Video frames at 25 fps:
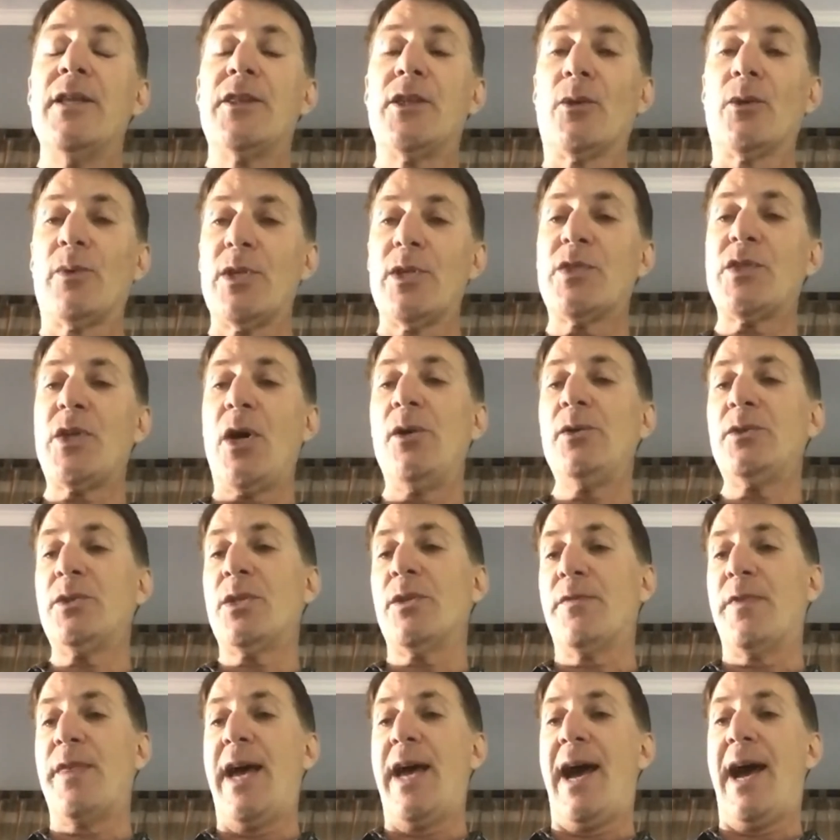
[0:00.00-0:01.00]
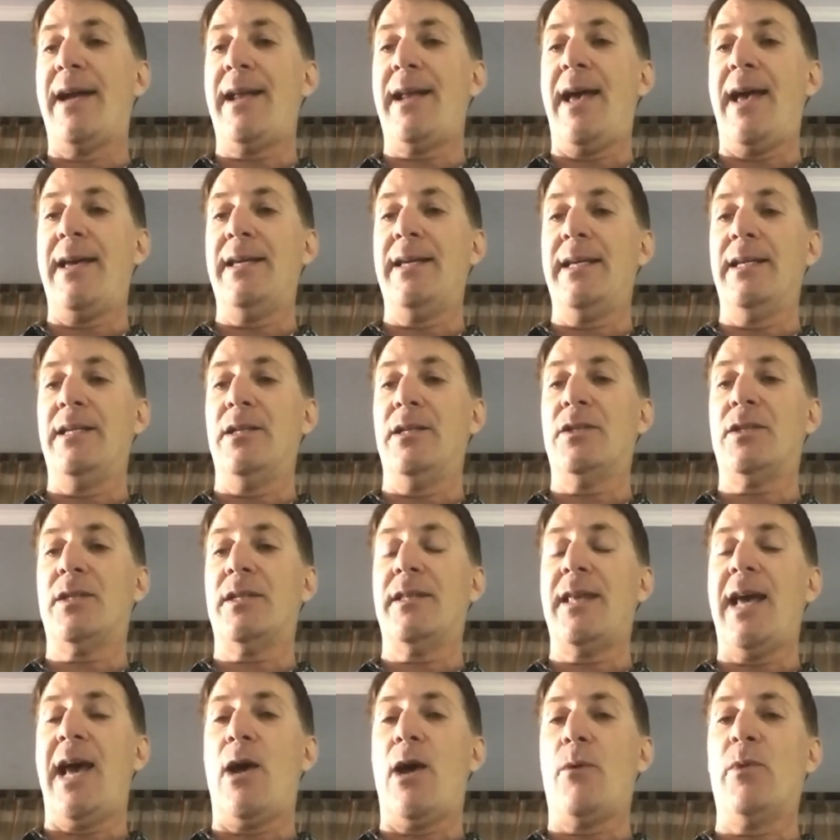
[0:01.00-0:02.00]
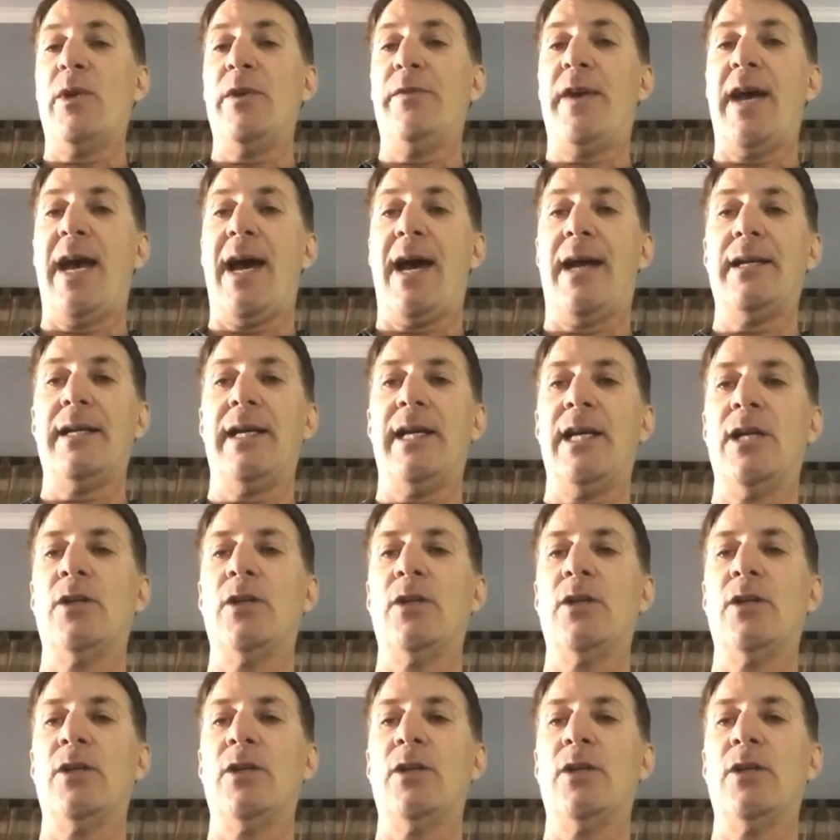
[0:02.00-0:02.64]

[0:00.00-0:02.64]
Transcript: the result of that is that we've had